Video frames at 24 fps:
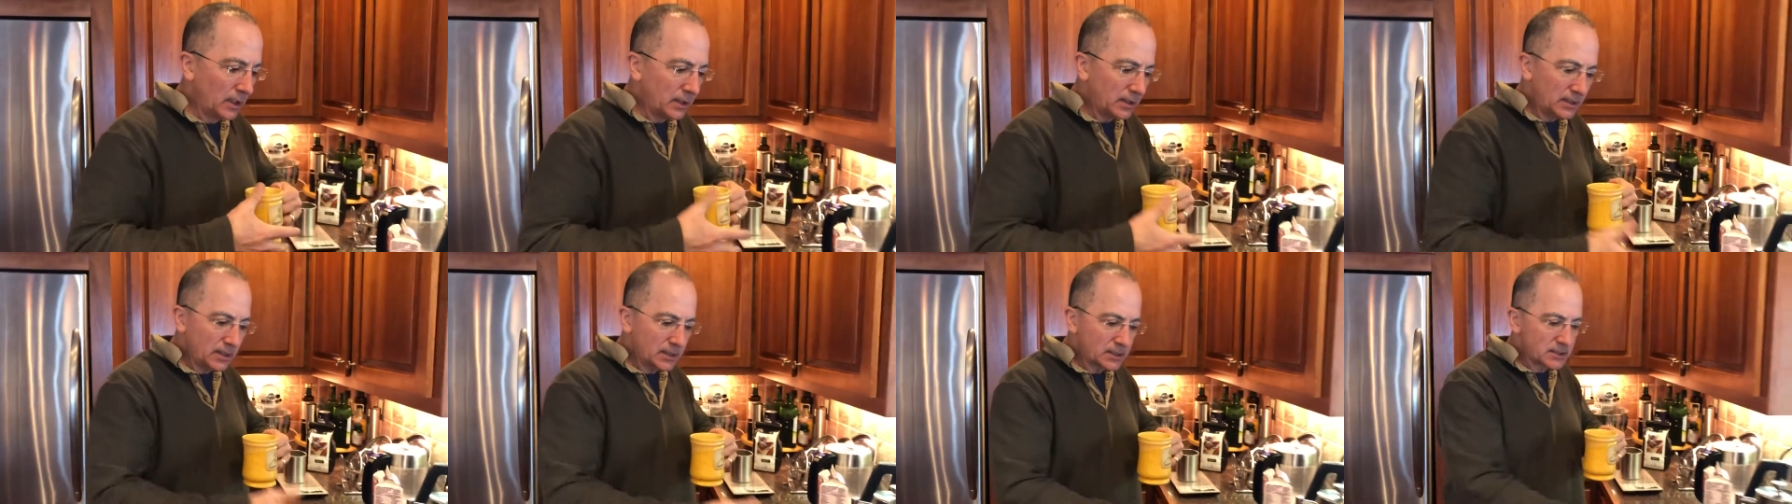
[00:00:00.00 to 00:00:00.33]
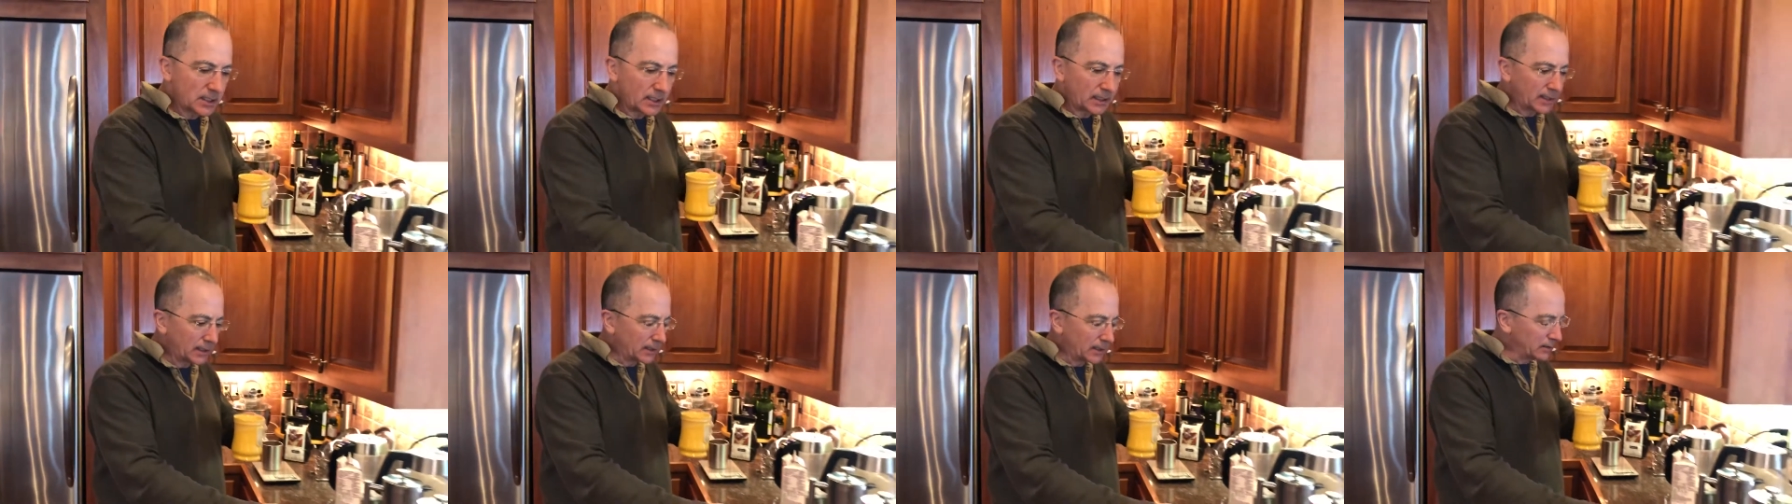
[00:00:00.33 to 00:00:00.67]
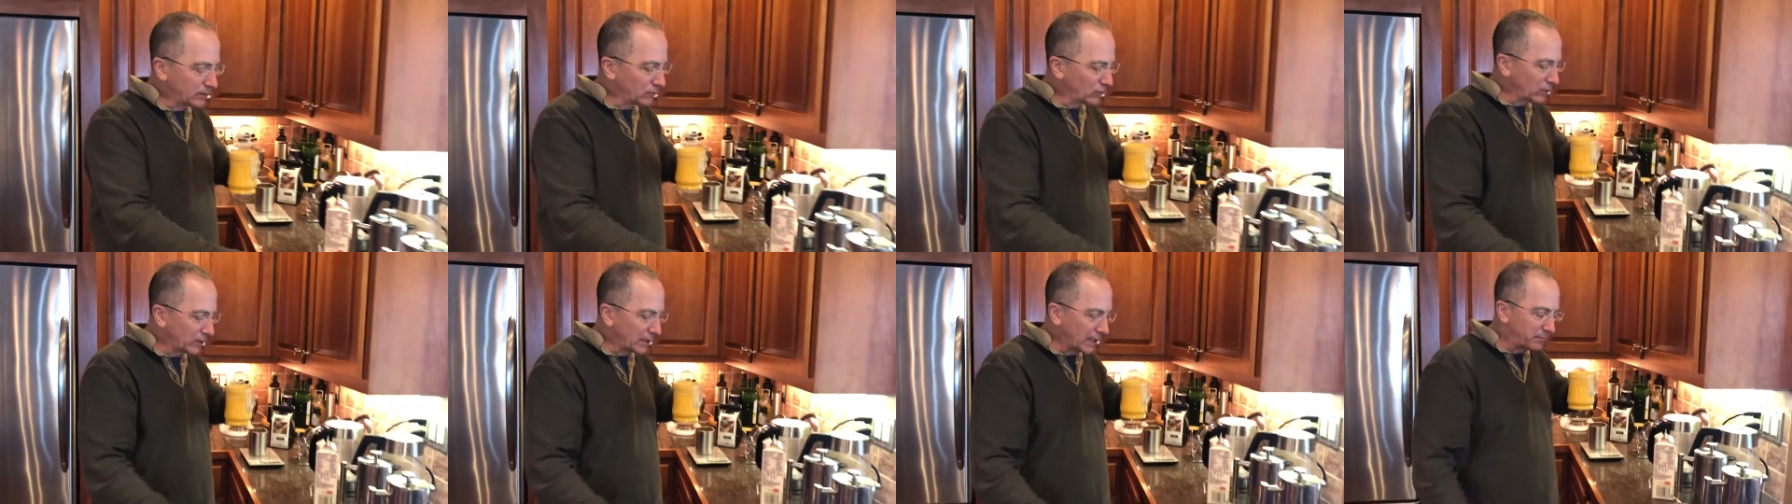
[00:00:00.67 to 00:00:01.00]
This I
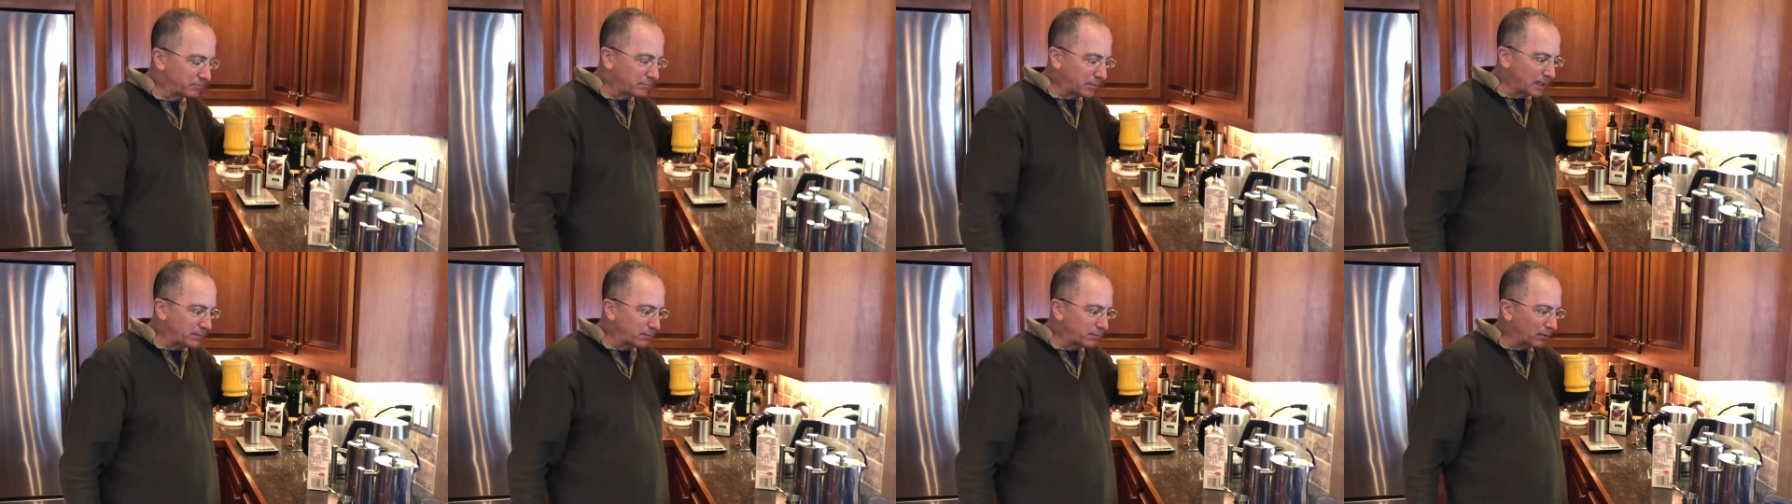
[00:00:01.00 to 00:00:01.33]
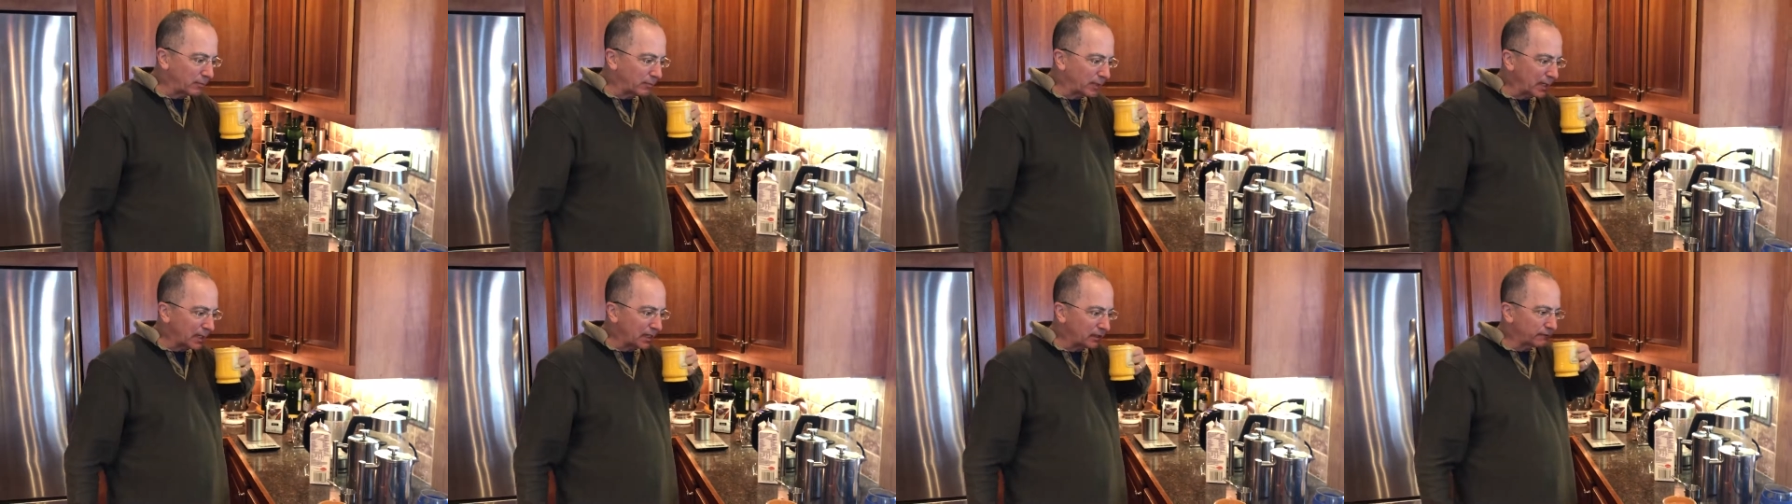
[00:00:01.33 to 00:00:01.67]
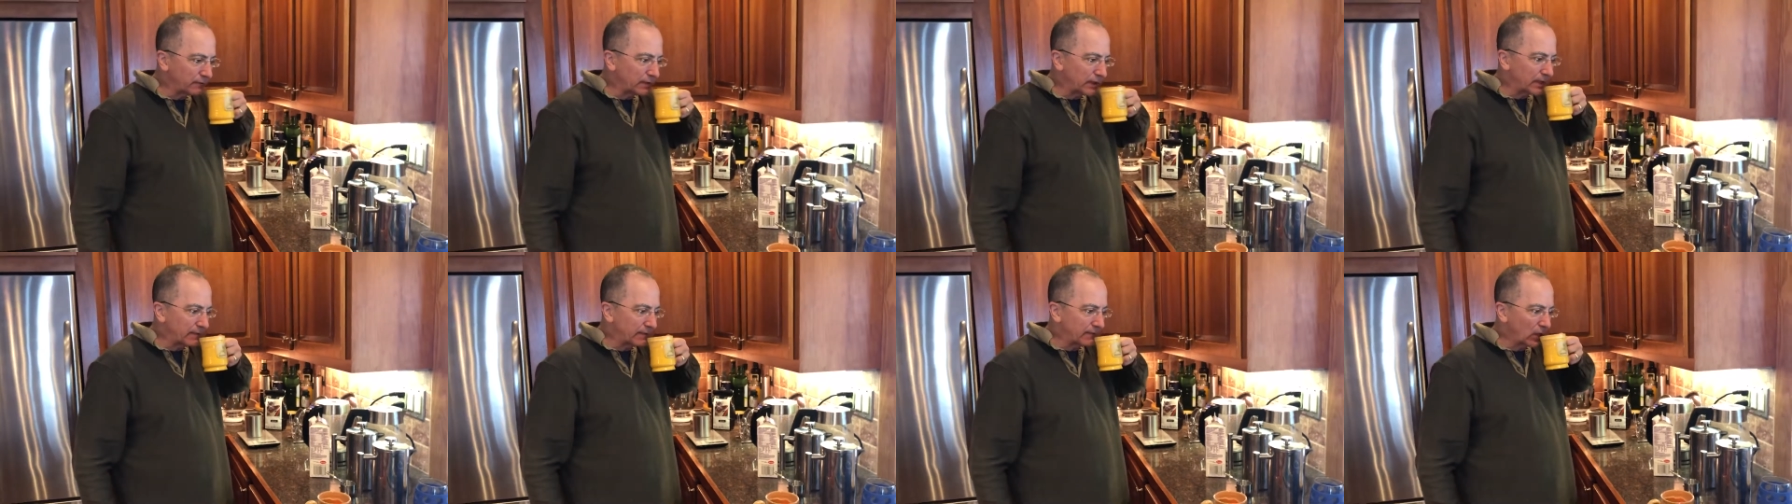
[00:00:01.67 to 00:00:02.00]
get with that paper bag
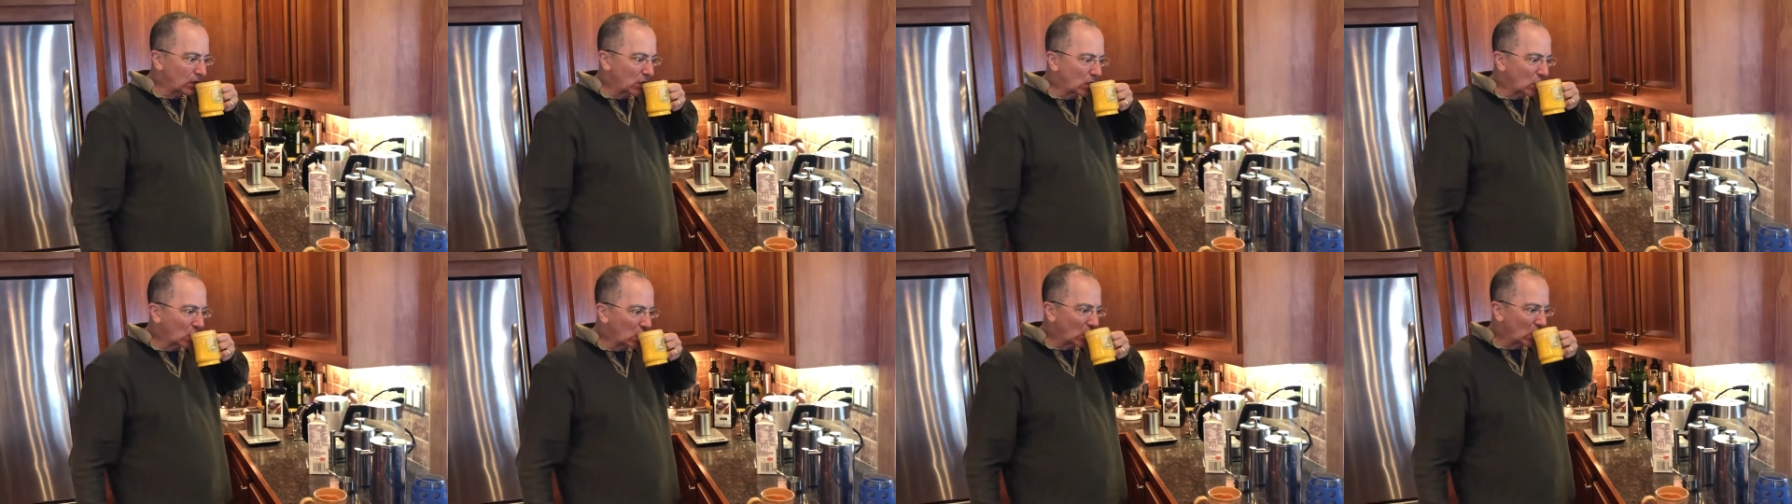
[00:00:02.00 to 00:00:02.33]
flavor.